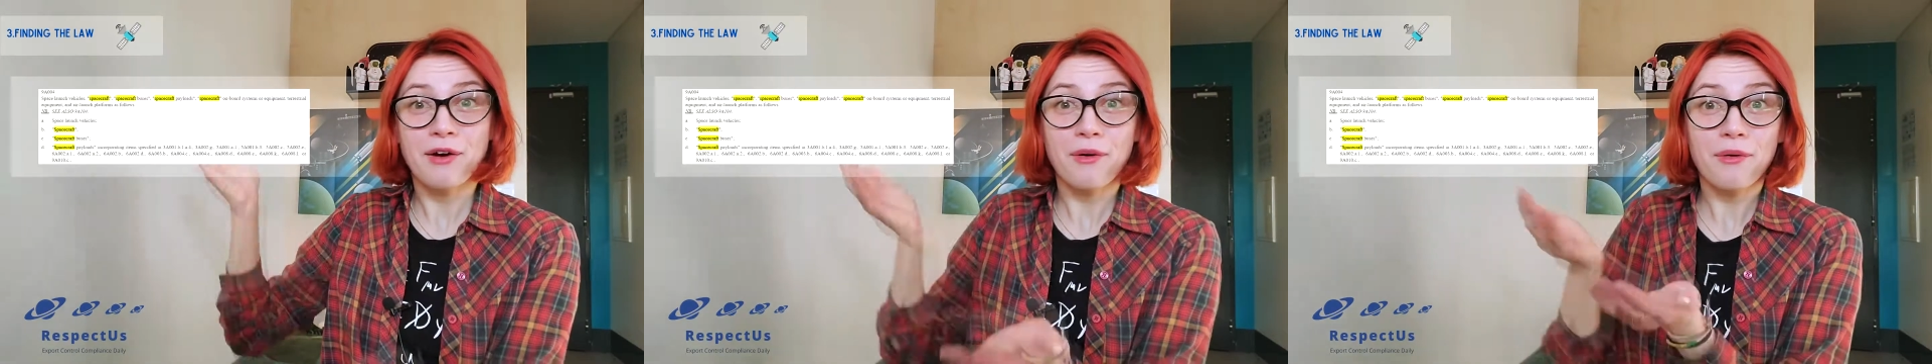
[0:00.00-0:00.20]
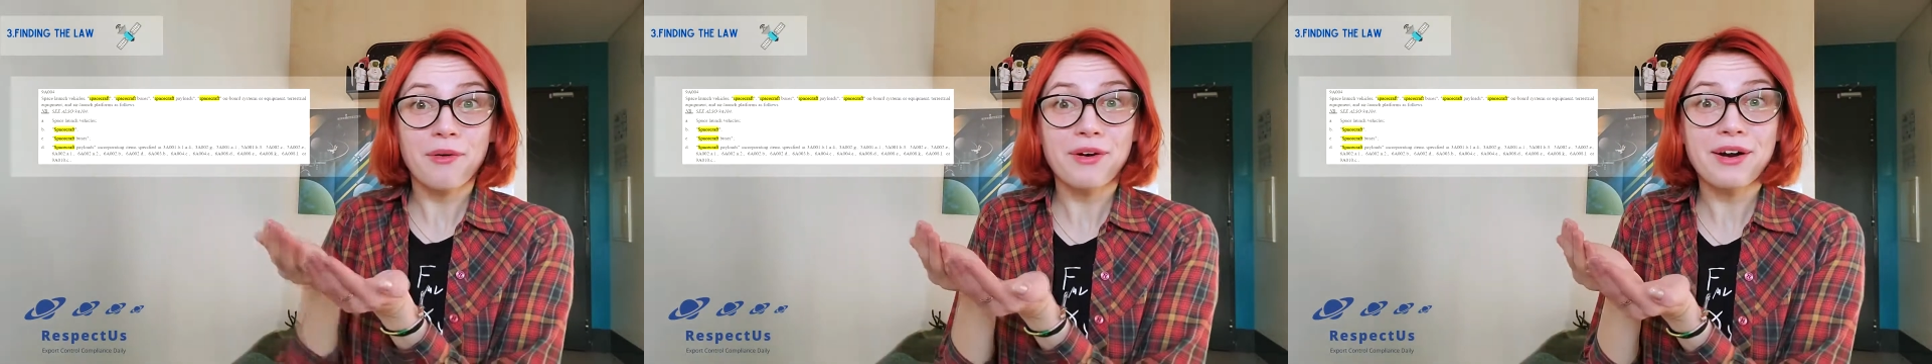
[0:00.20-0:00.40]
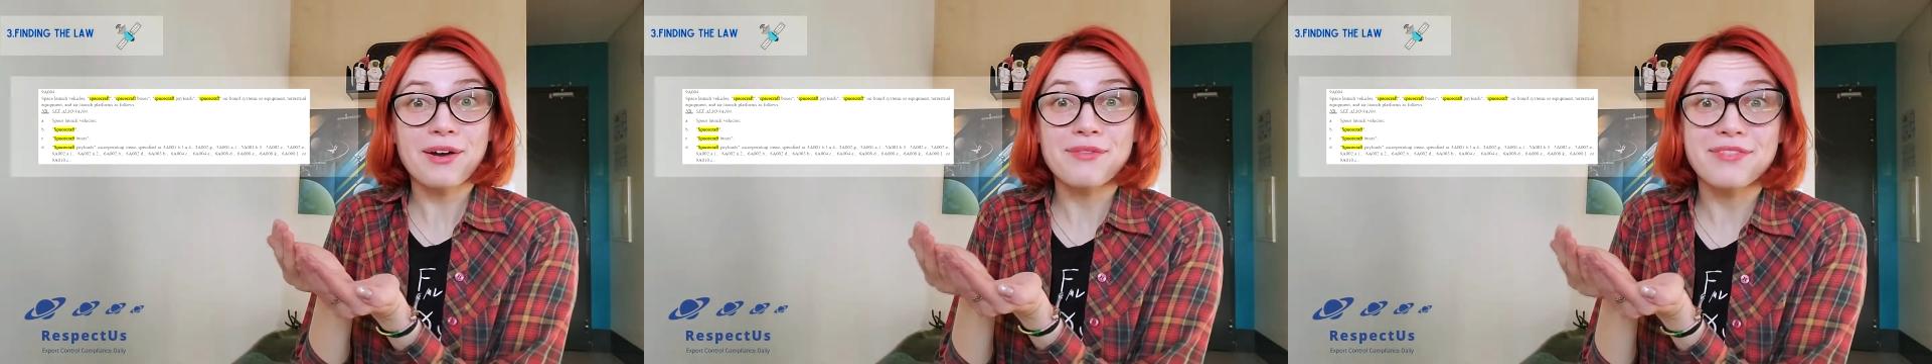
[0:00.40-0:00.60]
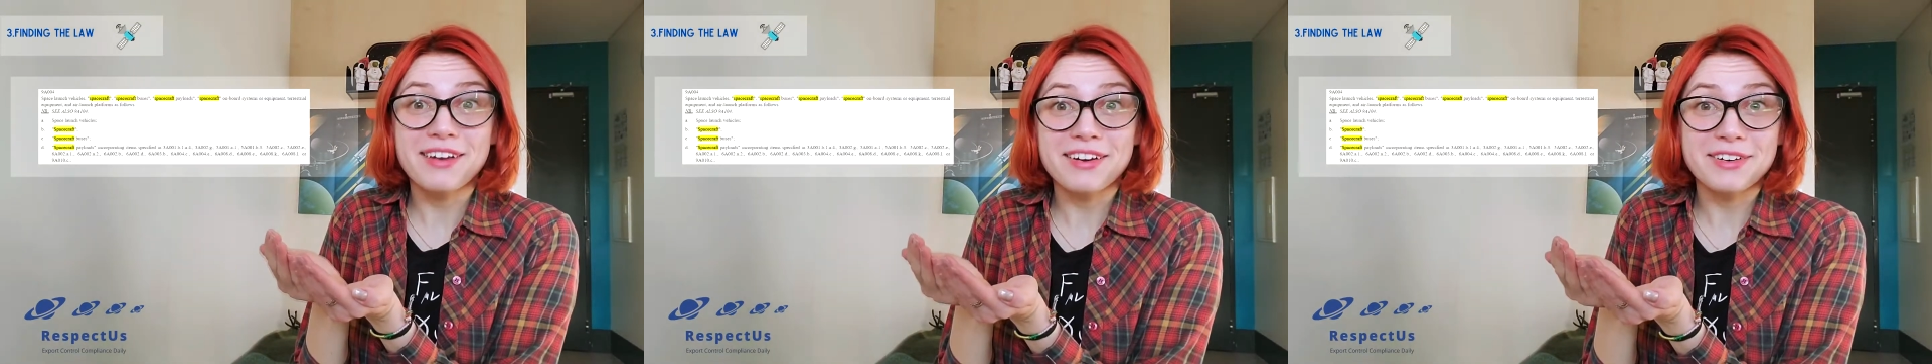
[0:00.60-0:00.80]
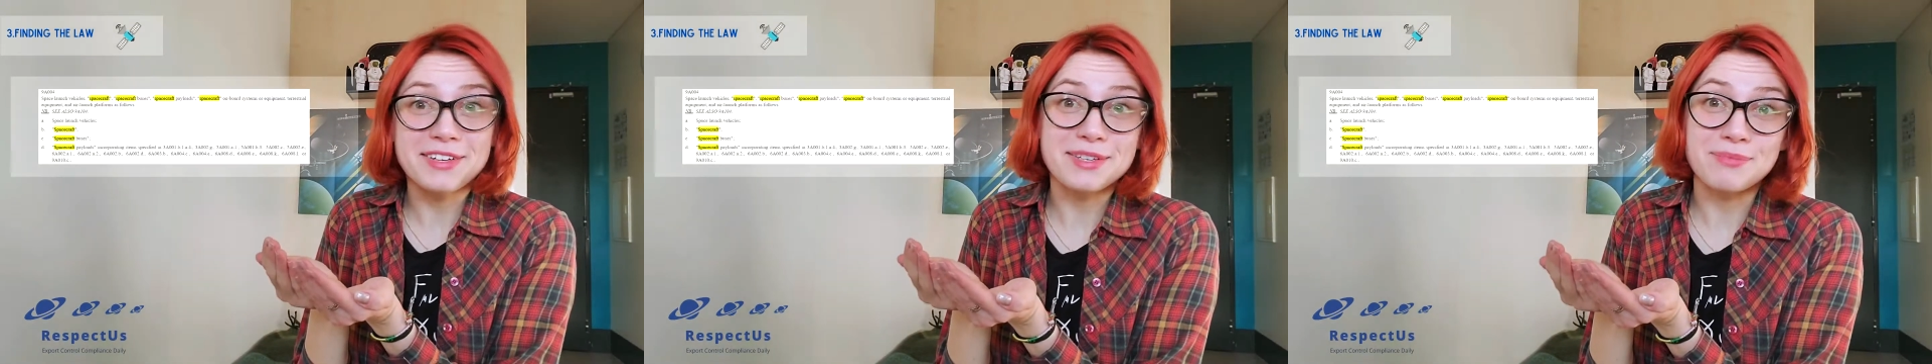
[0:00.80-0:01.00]
or a
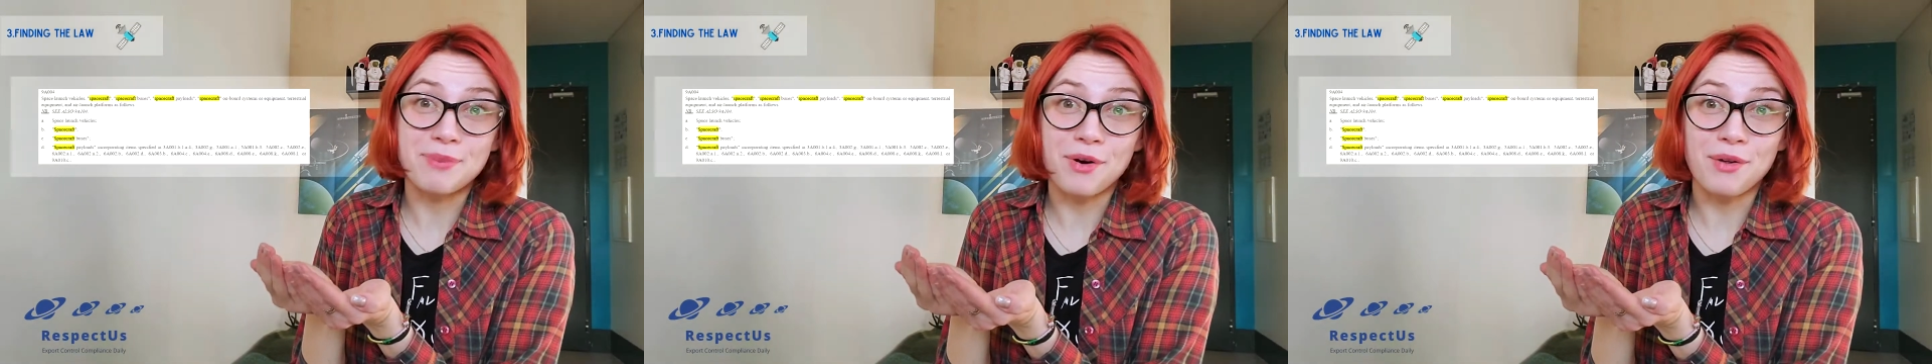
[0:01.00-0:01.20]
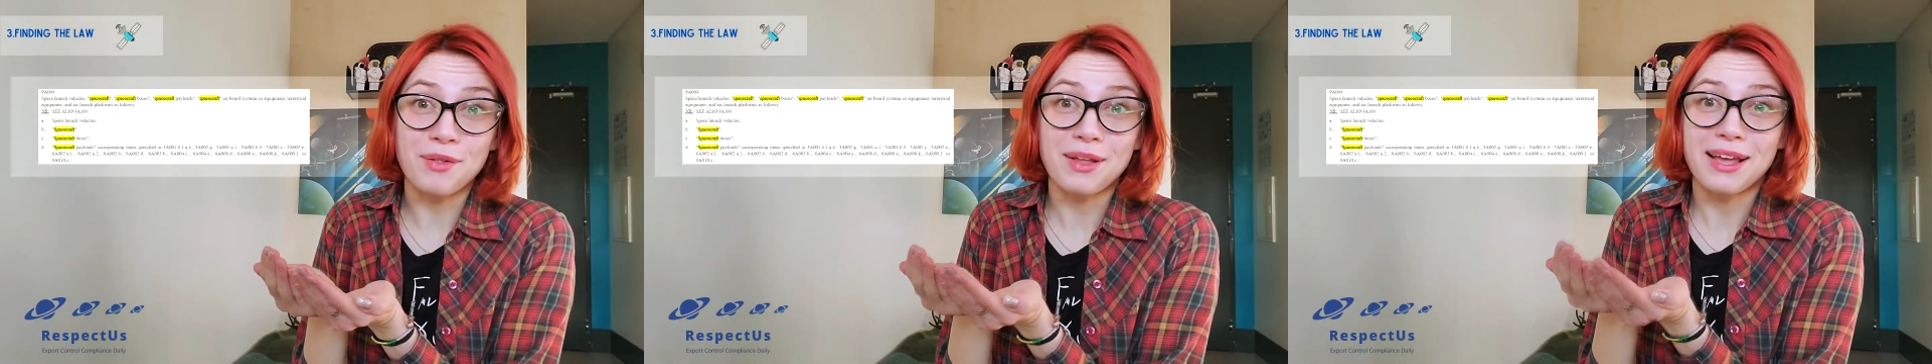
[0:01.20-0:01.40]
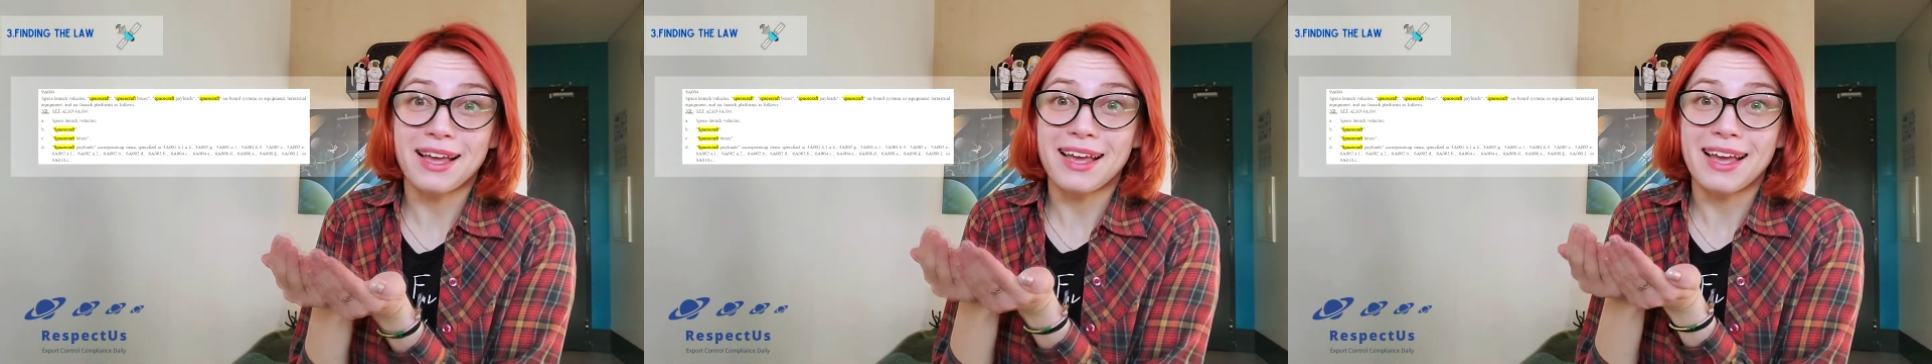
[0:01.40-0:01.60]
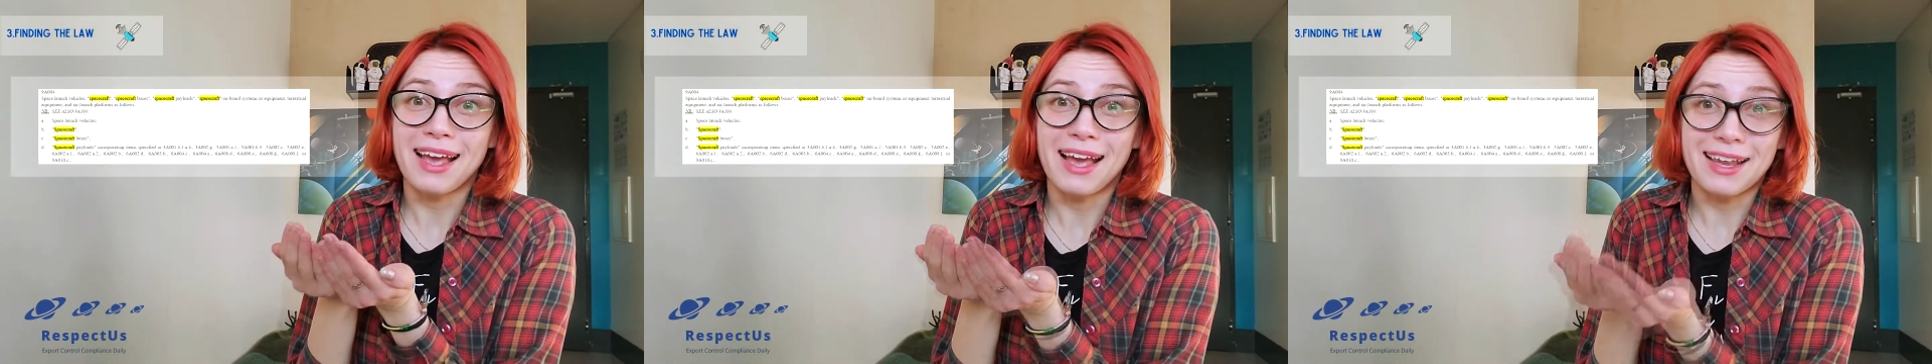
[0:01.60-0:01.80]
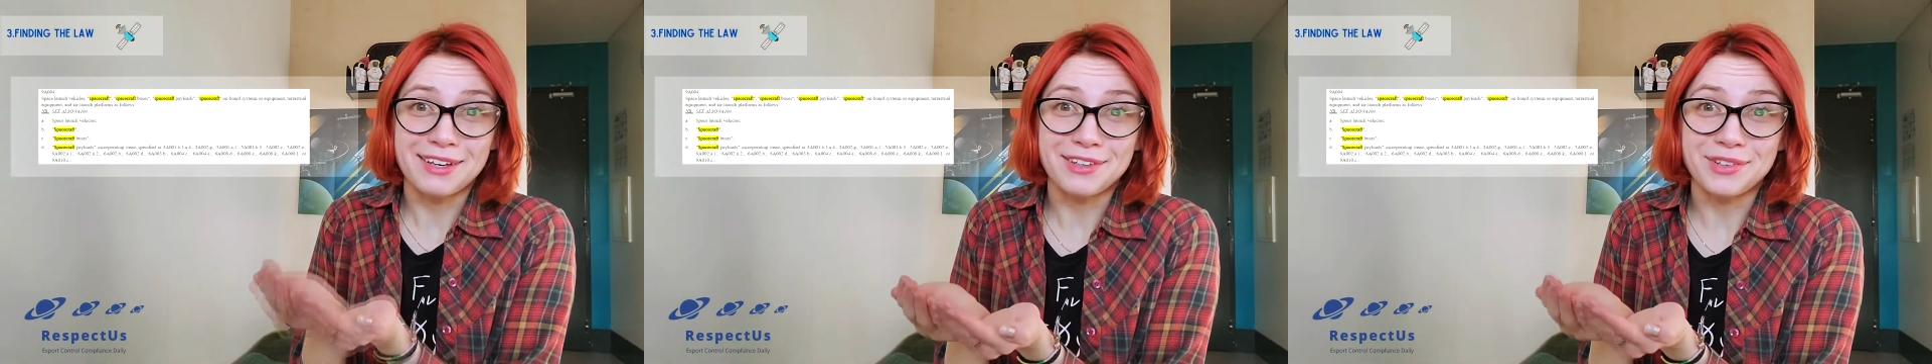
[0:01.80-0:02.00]
very small
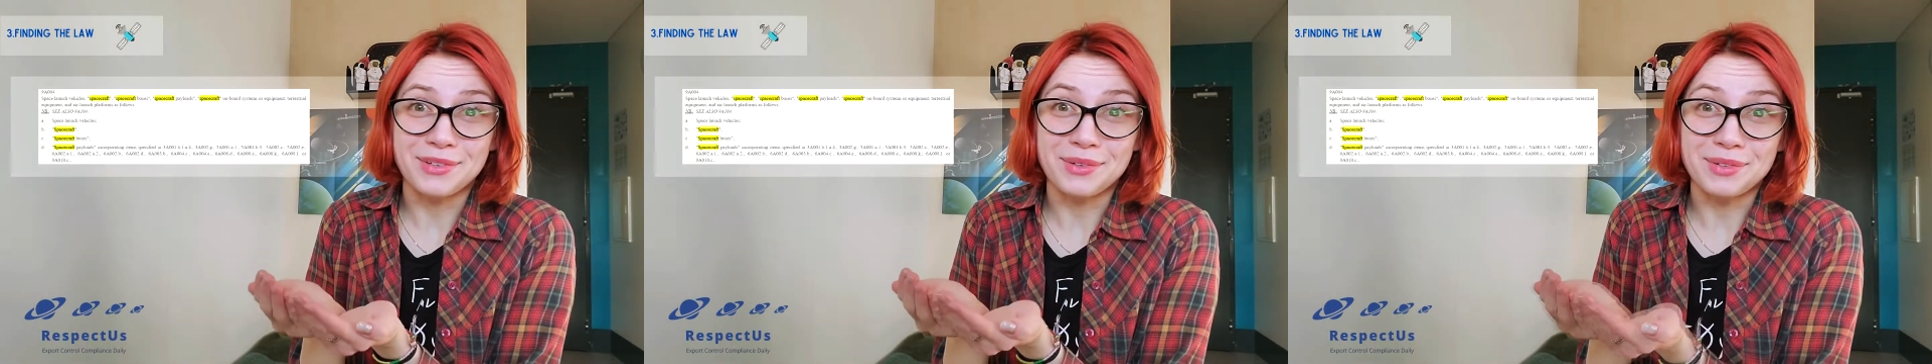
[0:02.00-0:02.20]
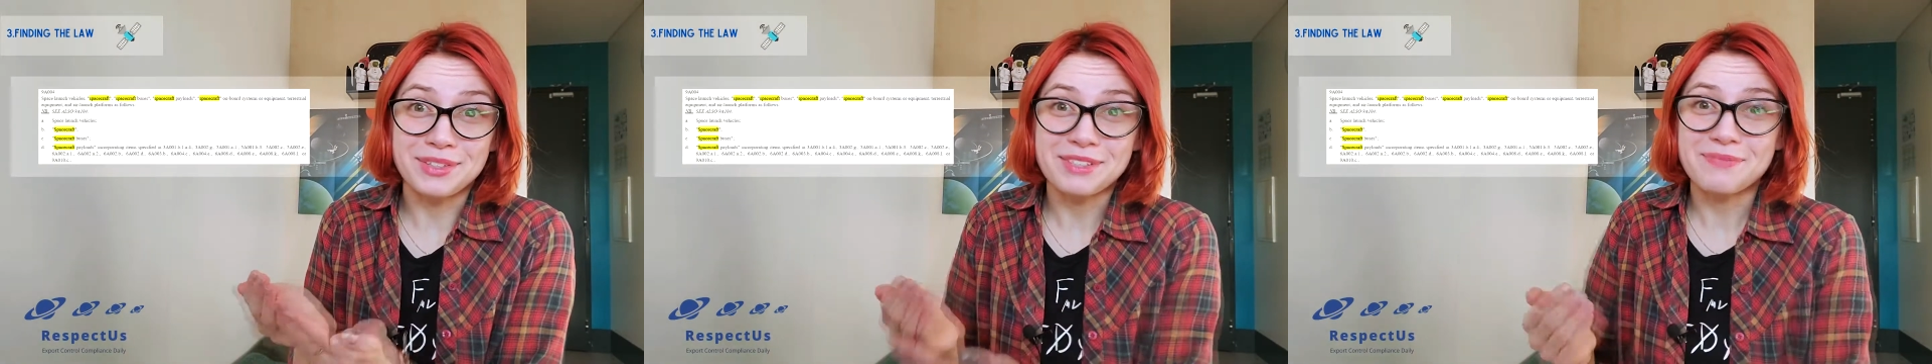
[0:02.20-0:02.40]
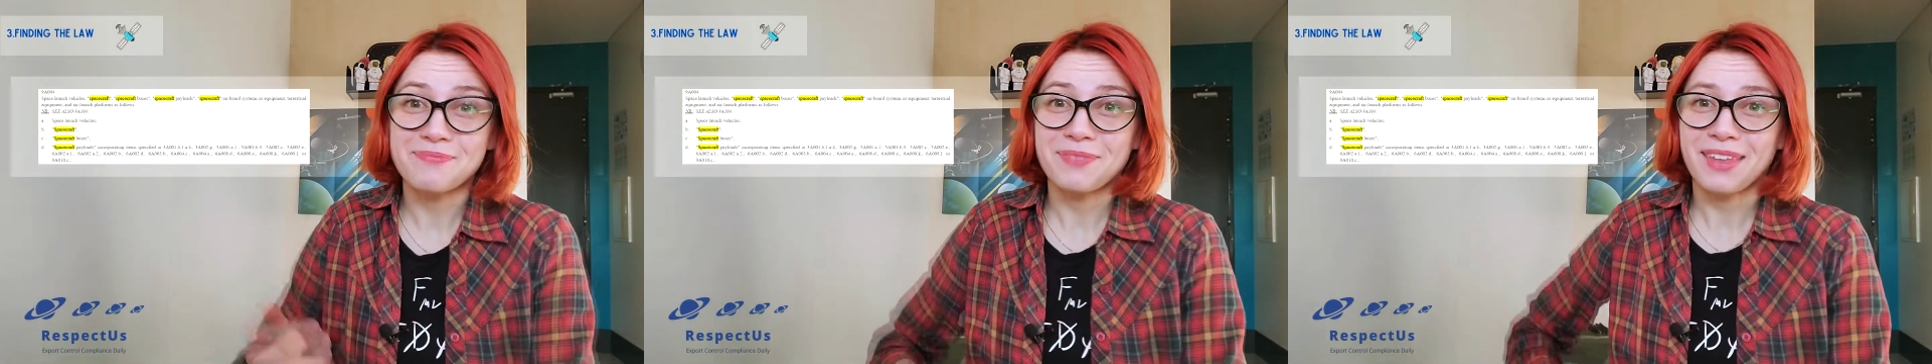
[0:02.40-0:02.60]
and cute.